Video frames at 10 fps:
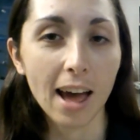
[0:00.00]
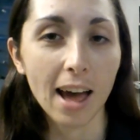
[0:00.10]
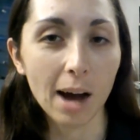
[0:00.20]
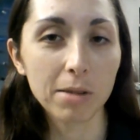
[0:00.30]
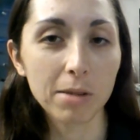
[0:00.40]

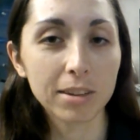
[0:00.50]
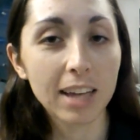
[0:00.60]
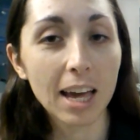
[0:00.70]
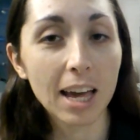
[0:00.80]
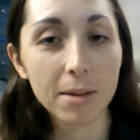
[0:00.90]
However,
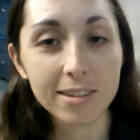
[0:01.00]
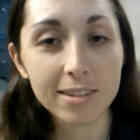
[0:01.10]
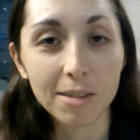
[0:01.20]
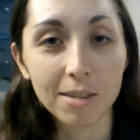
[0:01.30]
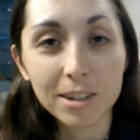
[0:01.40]
the APS
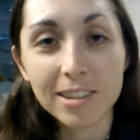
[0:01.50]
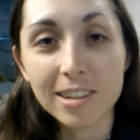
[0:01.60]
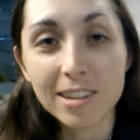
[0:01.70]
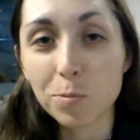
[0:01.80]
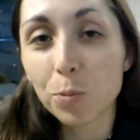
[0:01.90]
conference
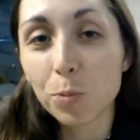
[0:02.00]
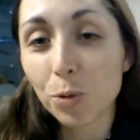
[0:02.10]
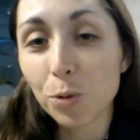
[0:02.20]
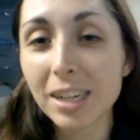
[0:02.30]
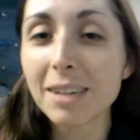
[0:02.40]
is
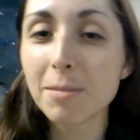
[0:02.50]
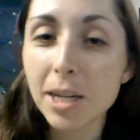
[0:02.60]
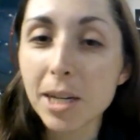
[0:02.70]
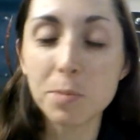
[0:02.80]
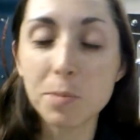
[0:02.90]
pretty
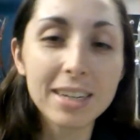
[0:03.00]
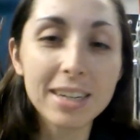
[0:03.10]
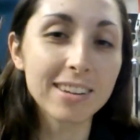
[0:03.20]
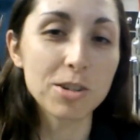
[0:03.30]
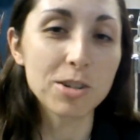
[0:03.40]
much my
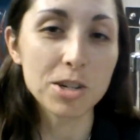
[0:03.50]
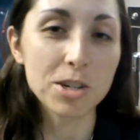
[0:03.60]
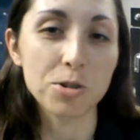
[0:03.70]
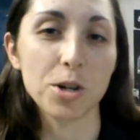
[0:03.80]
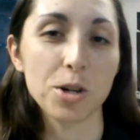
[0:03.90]
yearly
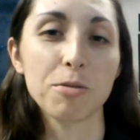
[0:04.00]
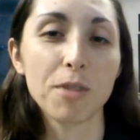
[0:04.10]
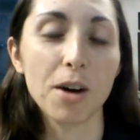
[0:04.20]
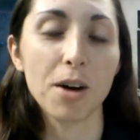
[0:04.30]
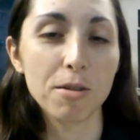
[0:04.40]
treasure trove
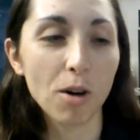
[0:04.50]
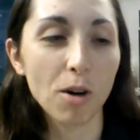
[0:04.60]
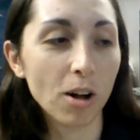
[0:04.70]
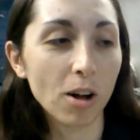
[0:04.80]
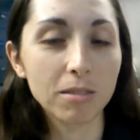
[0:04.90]
of
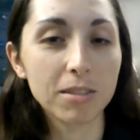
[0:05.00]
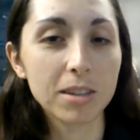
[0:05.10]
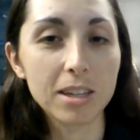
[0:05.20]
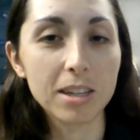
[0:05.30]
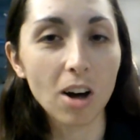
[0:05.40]
all of
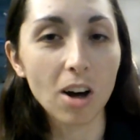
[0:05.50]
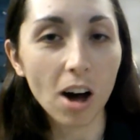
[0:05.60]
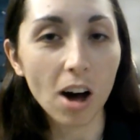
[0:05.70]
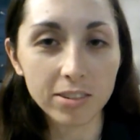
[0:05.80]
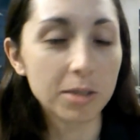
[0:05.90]
the
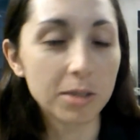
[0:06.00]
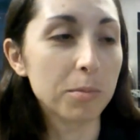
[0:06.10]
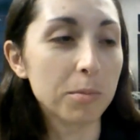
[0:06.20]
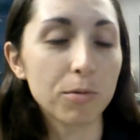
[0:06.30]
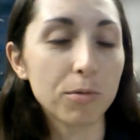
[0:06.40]

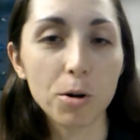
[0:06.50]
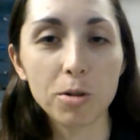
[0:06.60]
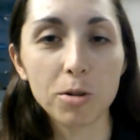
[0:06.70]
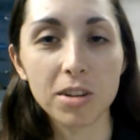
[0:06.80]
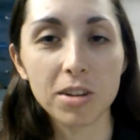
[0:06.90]
awesome
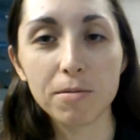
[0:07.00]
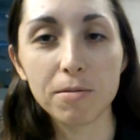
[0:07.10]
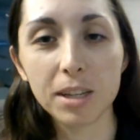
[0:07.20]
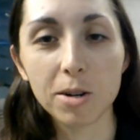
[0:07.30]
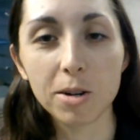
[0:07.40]
photos and
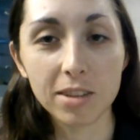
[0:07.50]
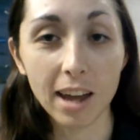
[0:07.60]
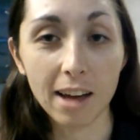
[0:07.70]
videos that